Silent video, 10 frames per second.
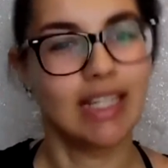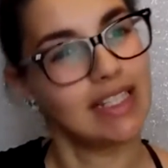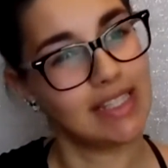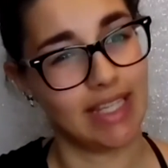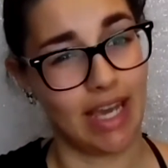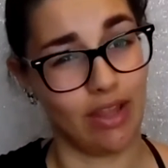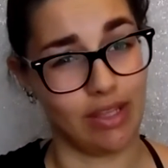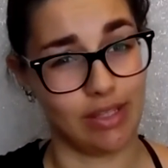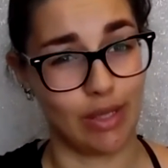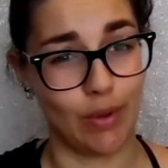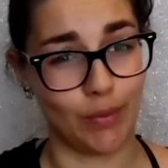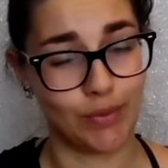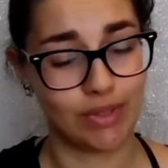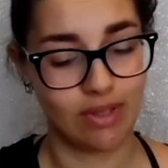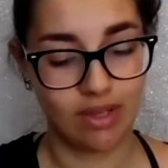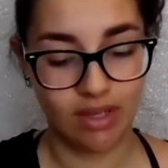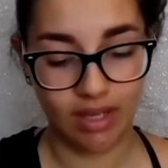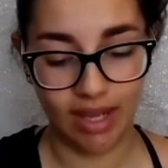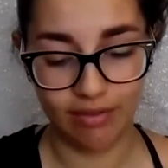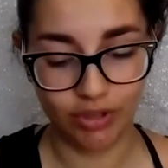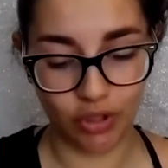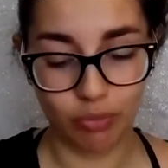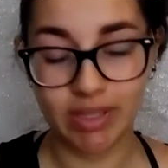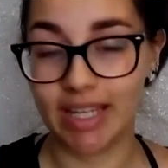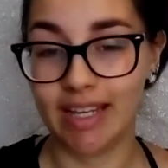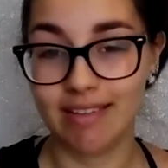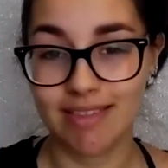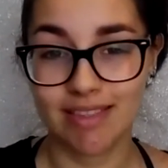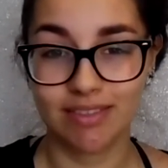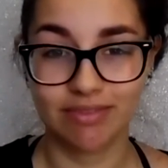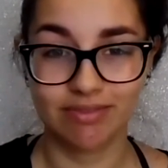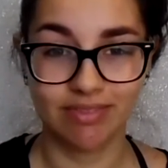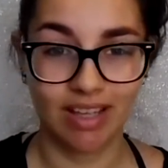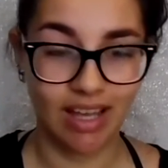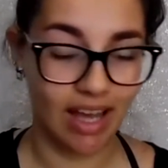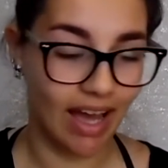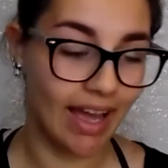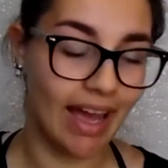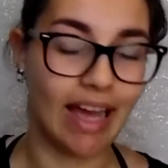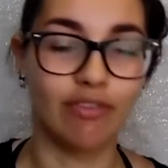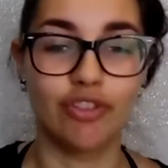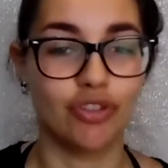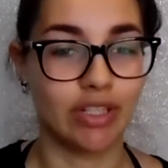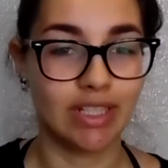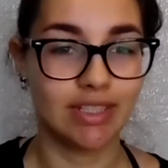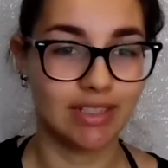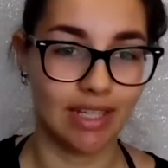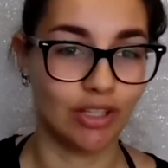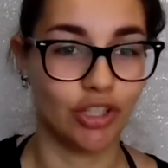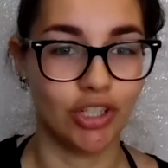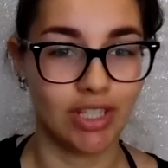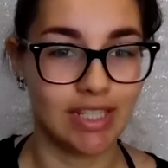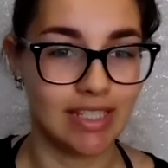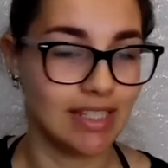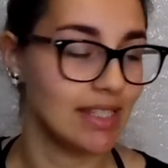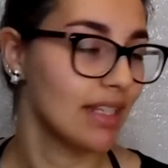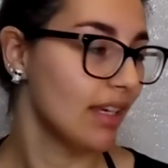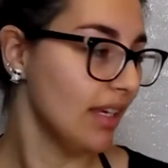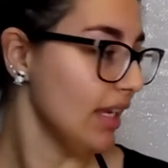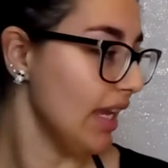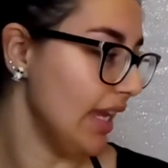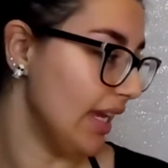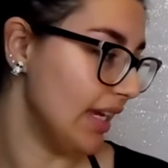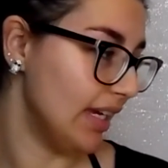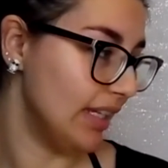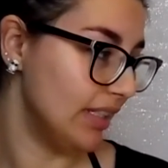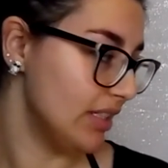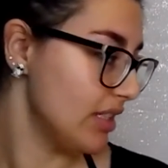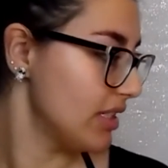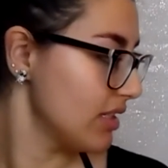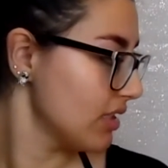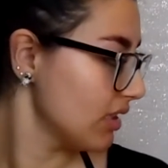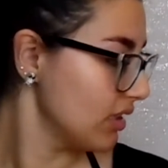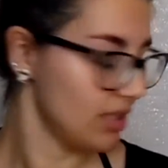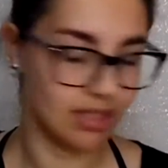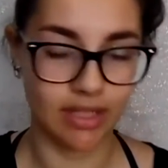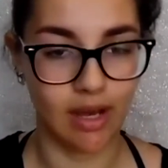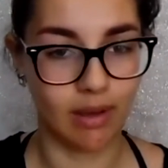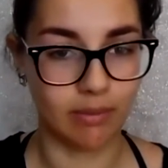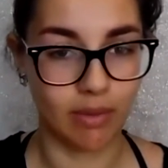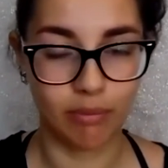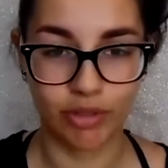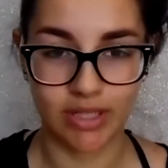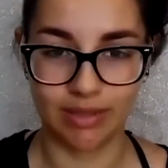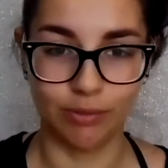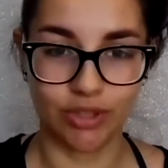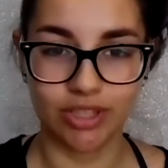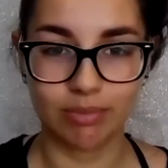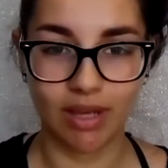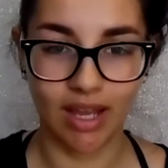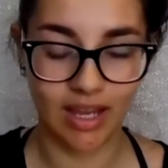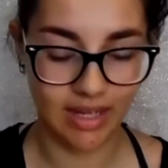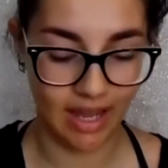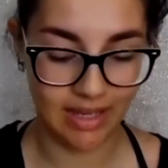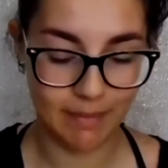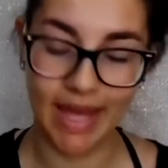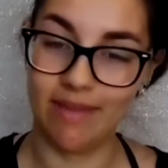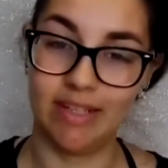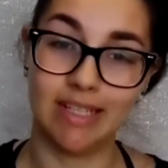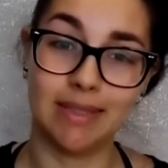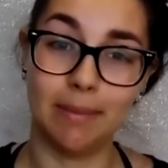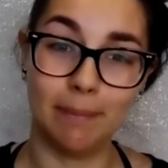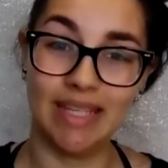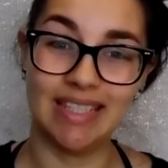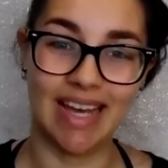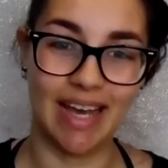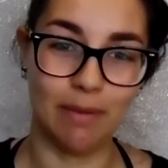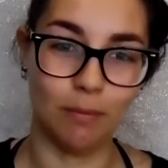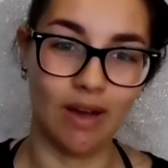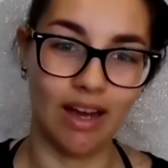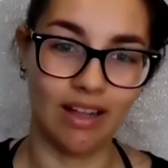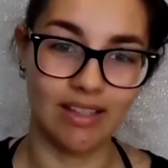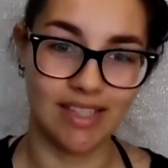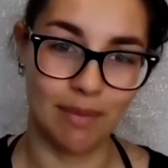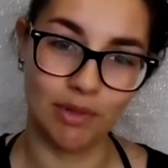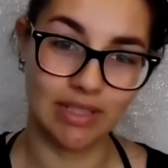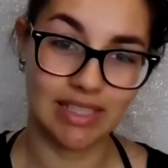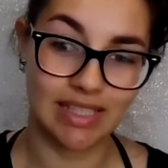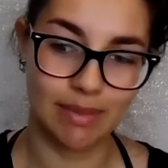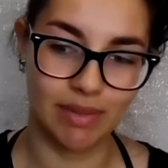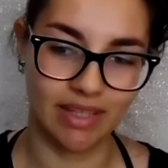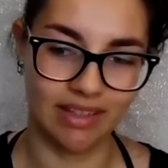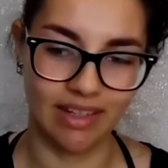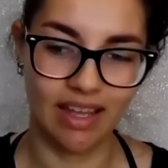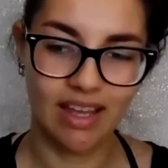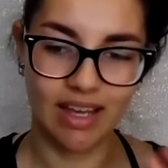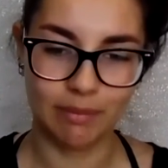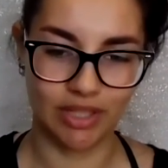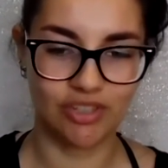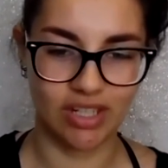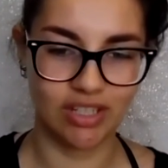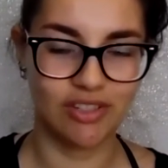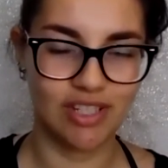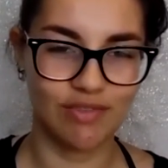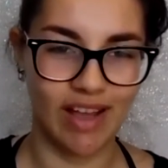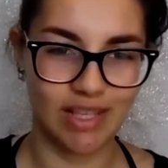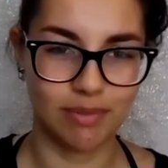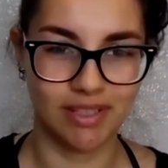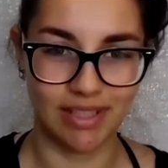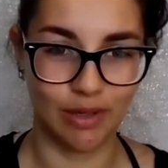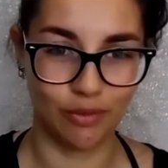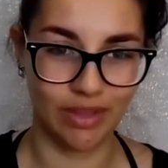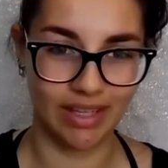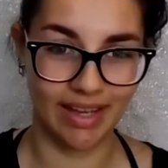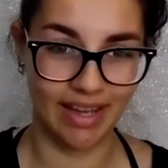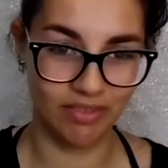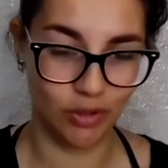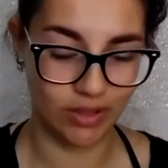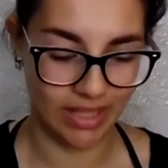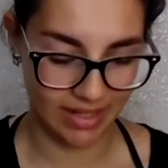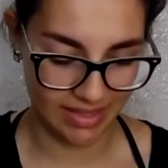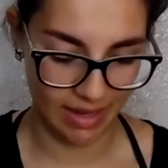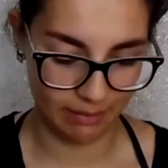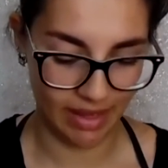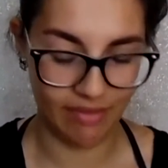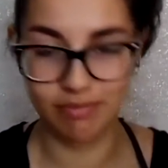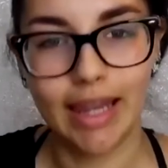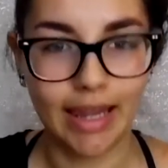Let's see how this goes. I have no plans. I have drinks and cookies and some praise and worship on. I am having some me time while Samuel is sleeping, and I'm going to try to do this fast because I don't think I have a whole lot of time left.